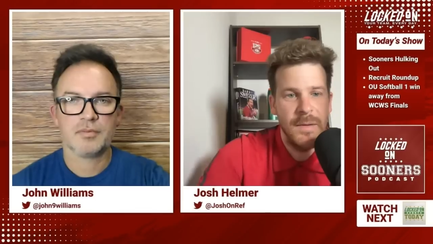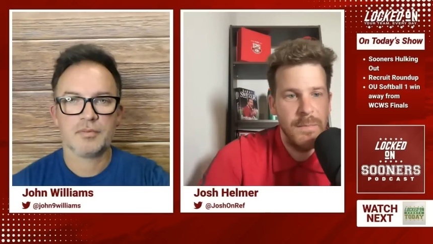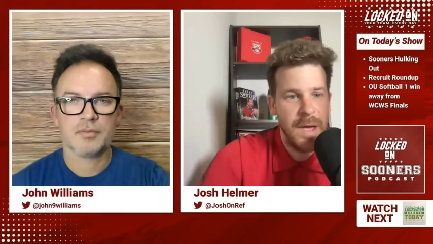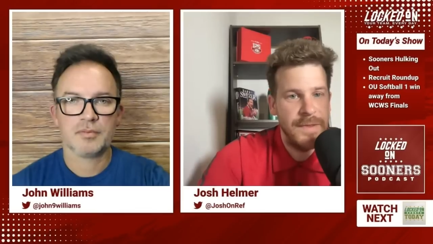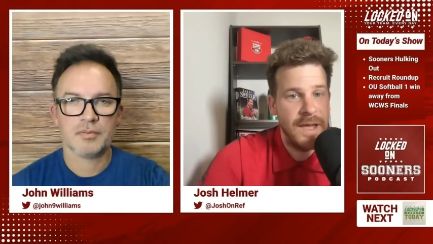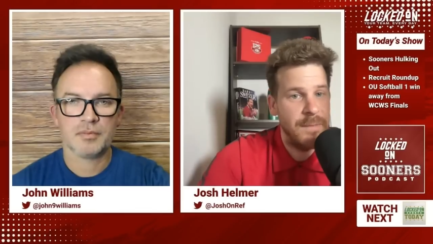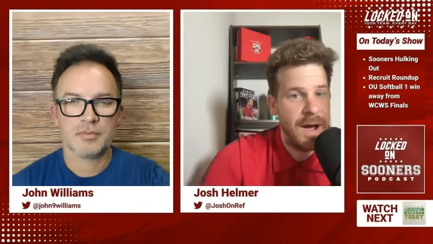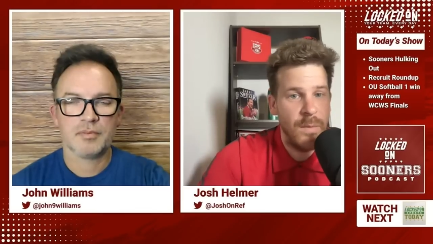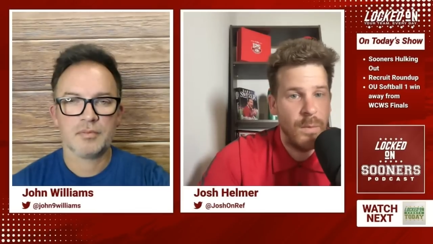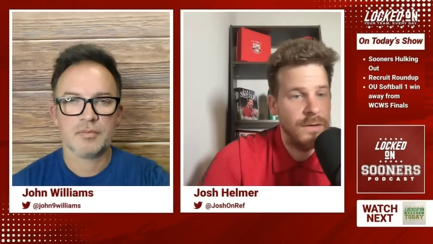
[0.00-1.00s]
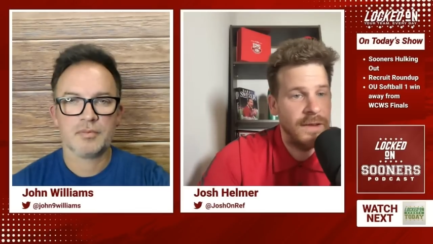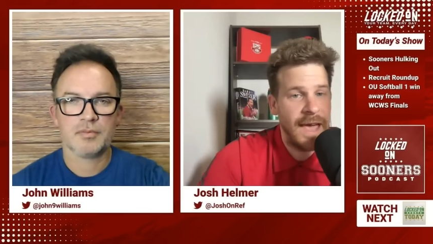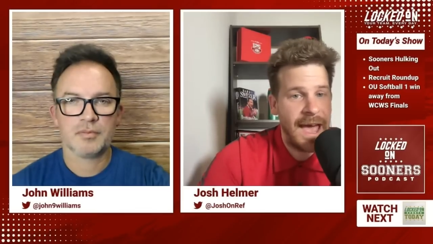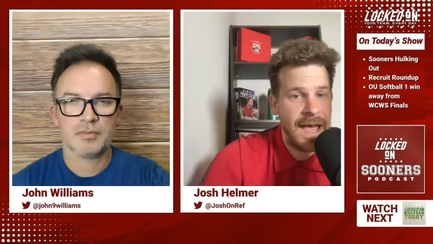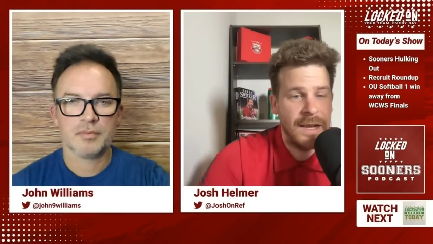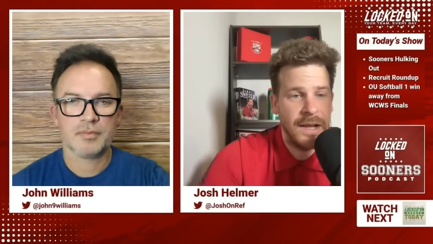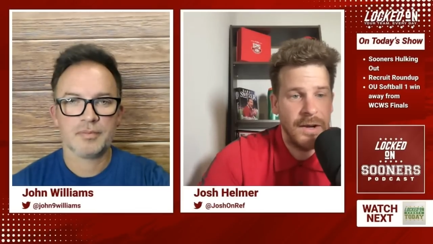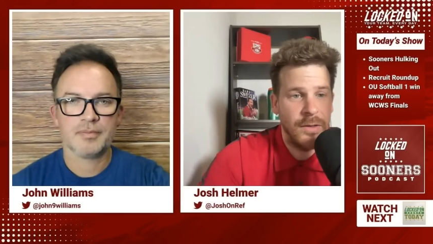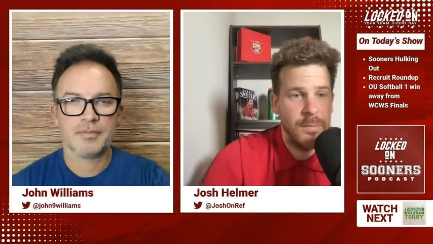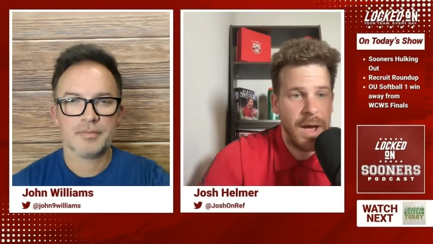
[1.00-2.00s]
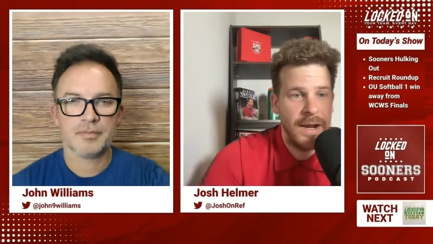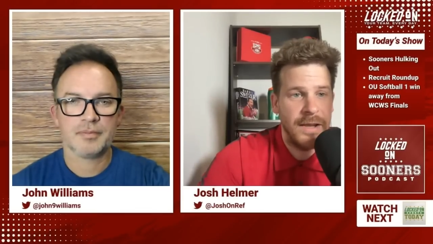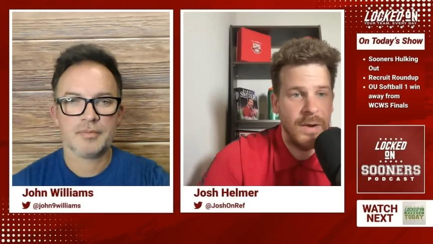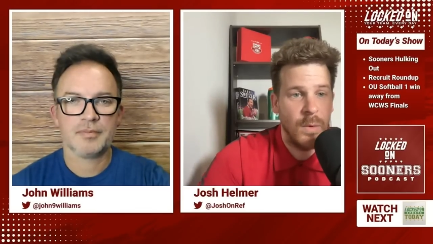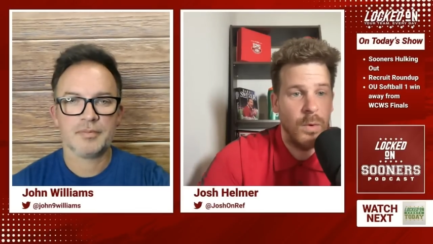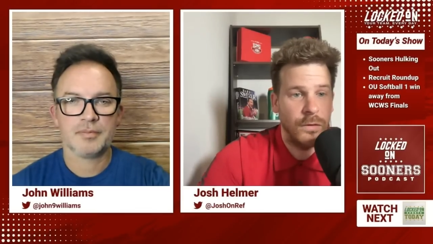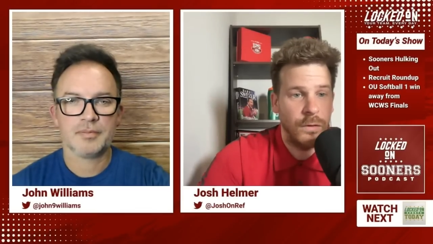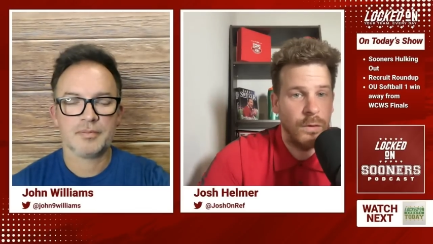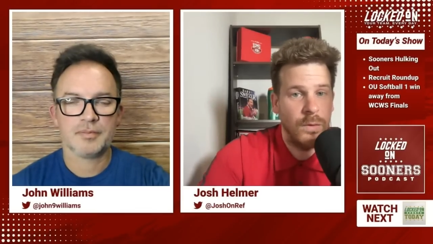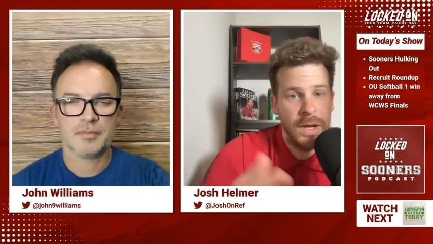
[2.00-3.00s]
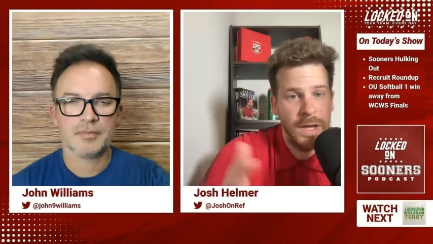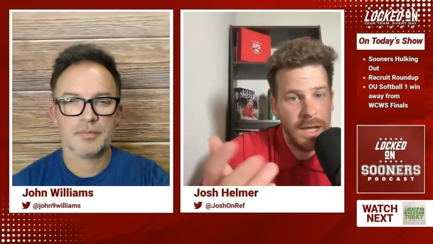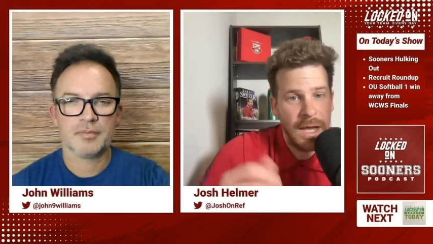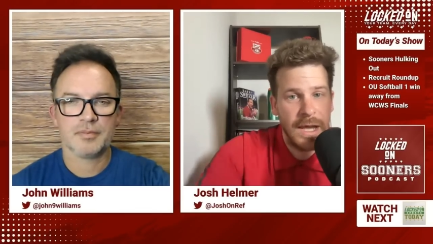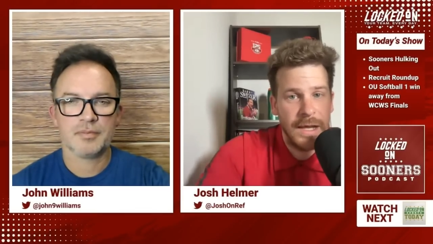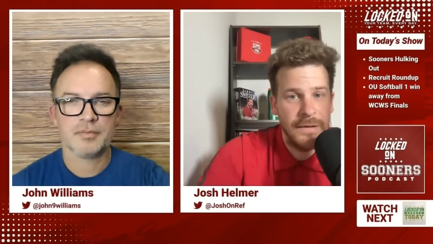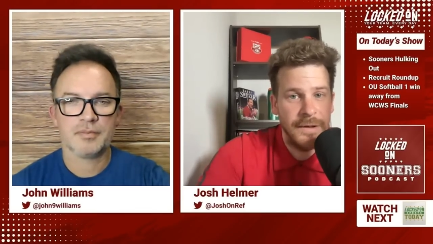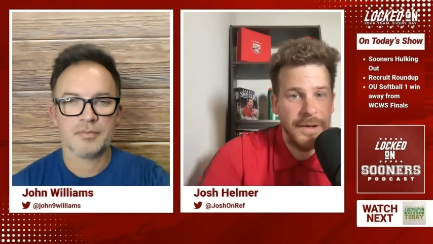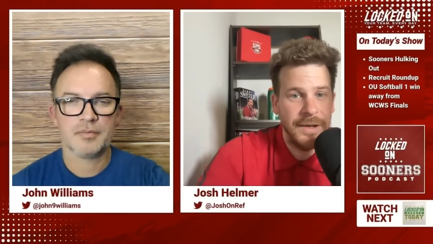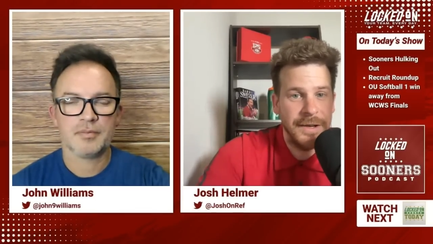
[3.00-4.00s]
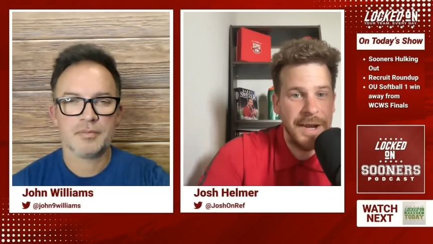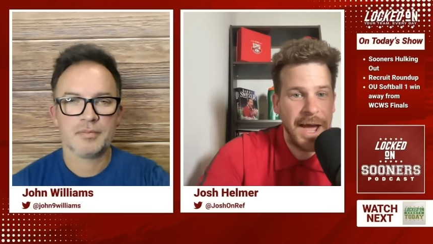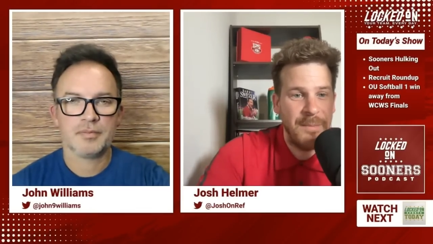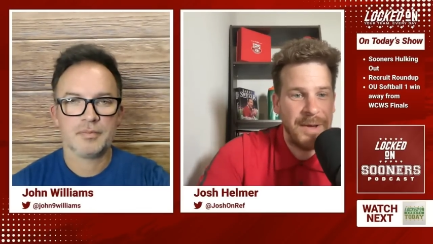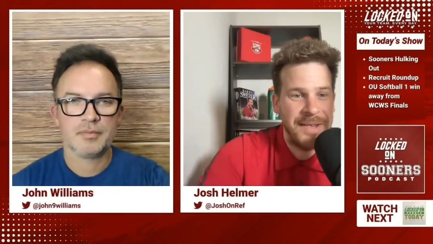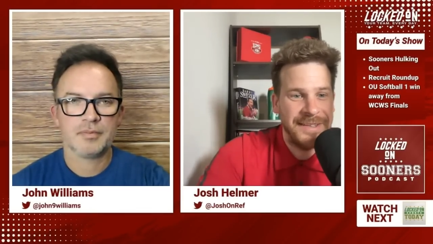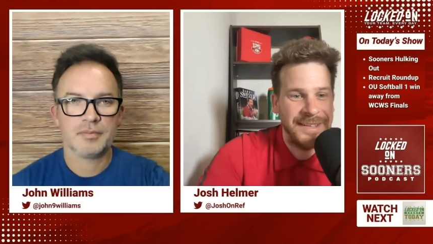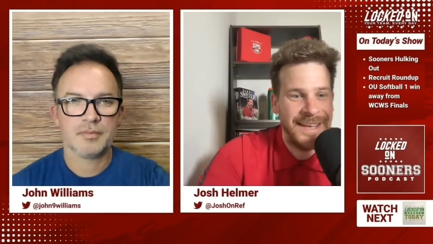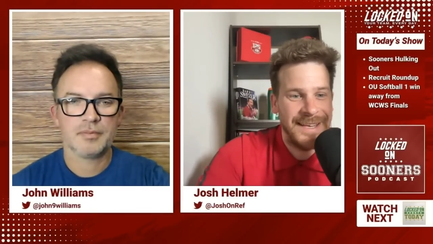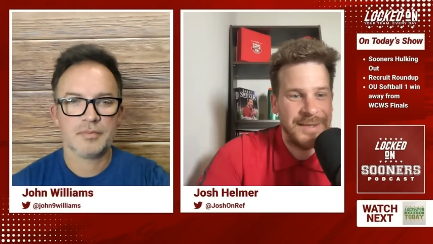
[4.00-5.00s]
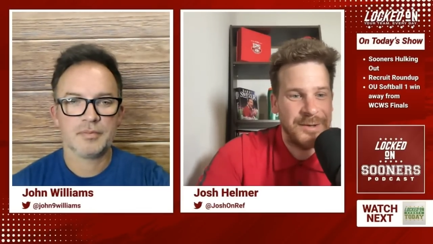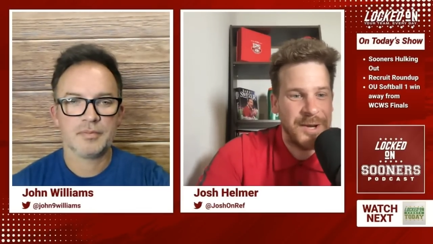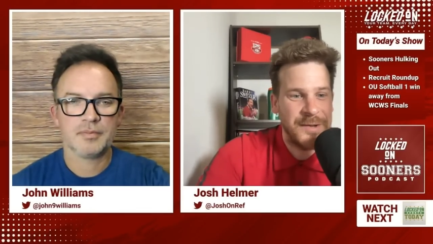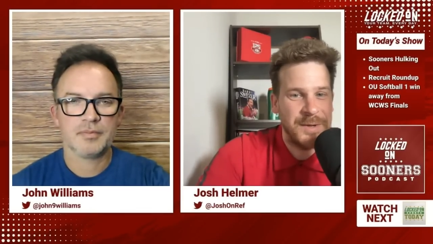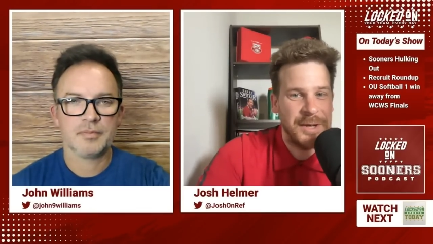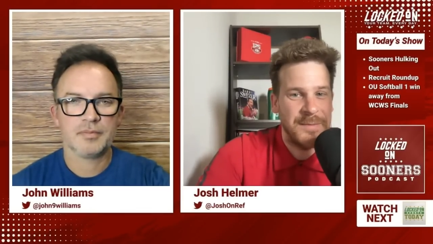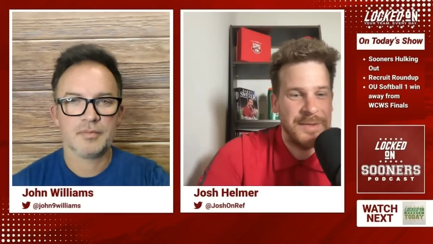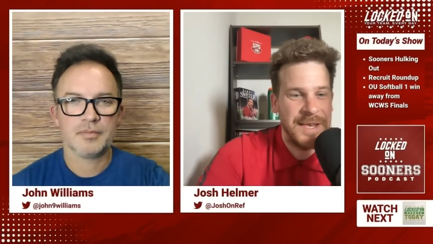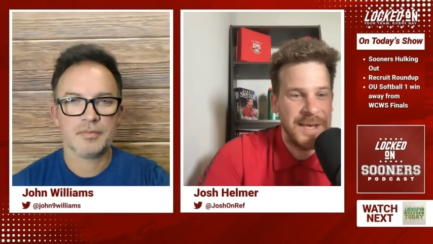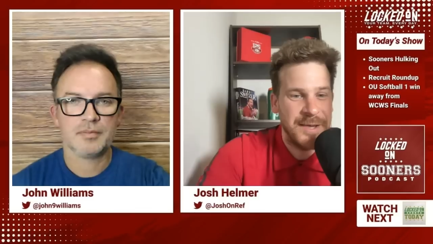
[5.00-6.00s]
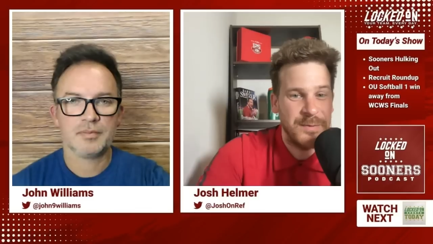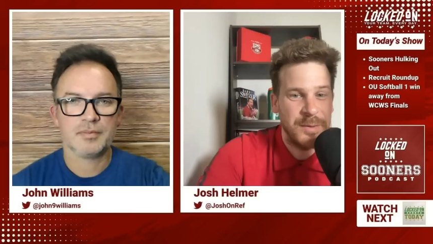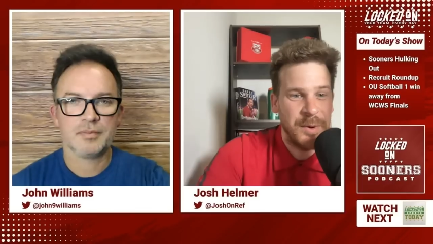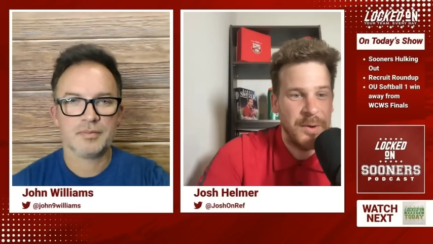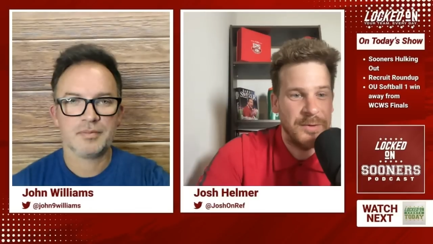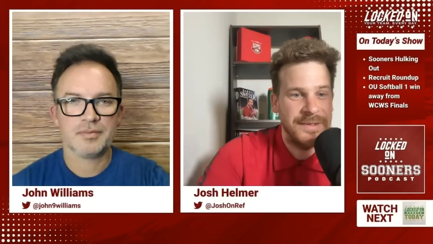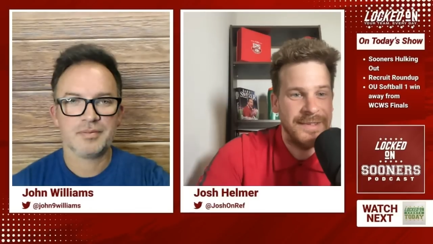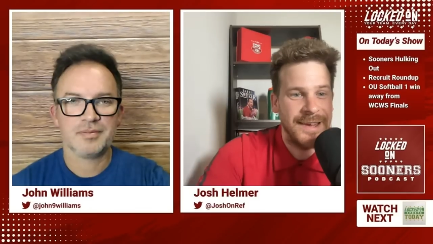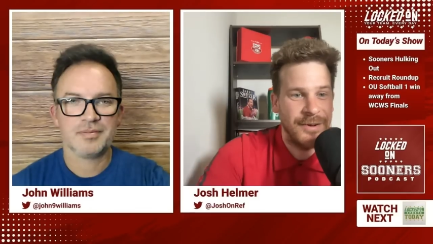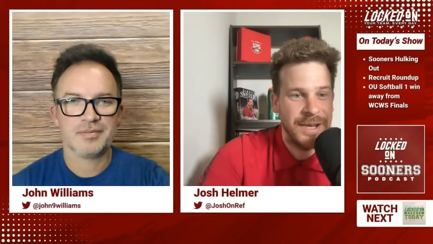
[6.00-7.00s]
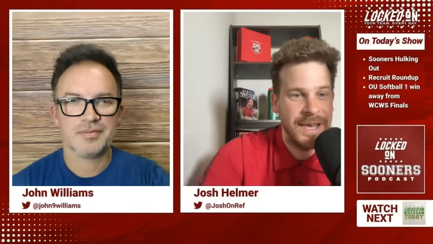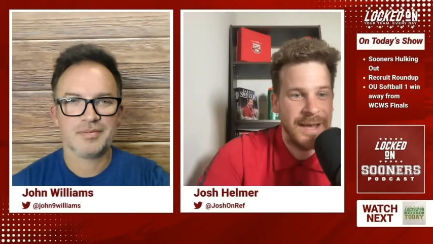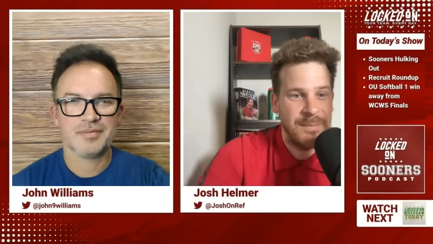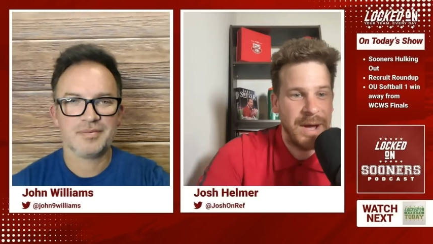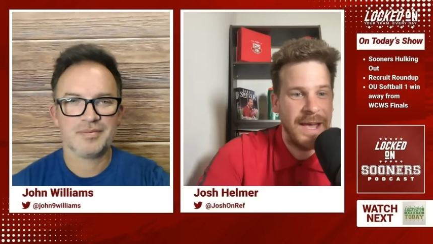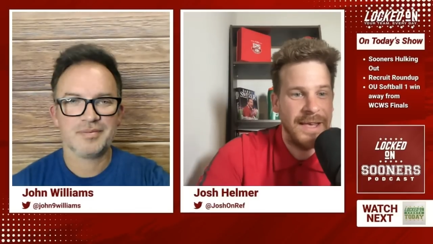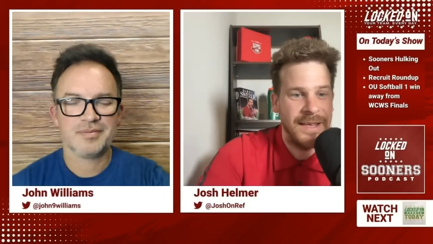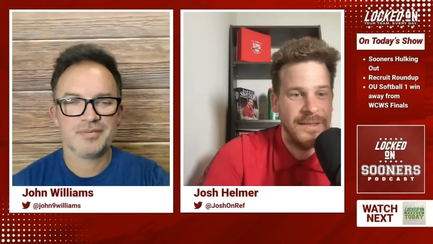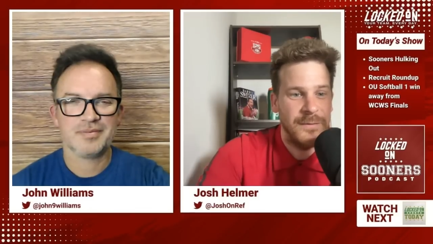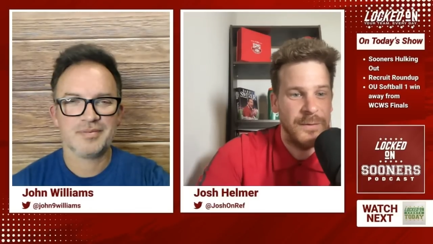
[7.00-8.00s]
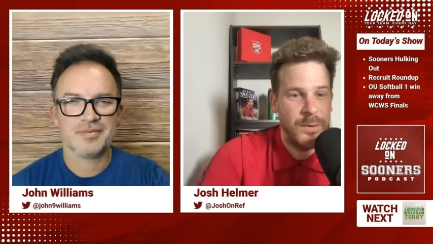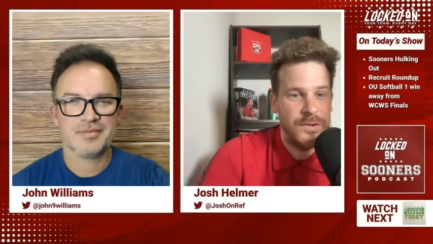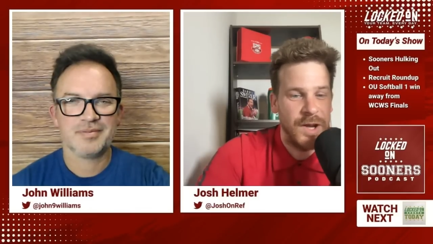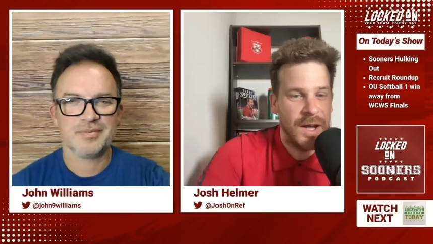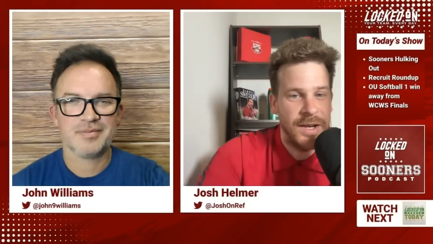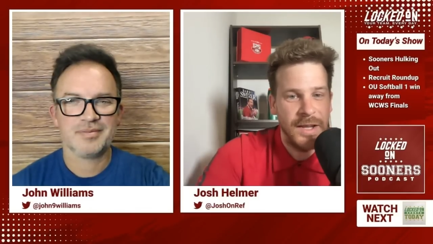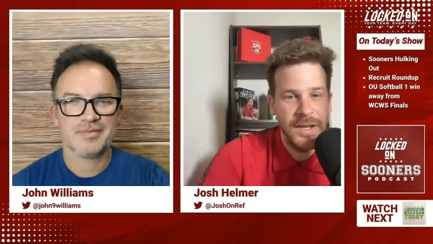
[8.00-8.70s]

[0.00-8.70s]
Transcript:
Speaker 1: maybe they might want to add another body or two. And uh, now, basically, I guess the question becomes this with both Terry and Paea in the fold, John.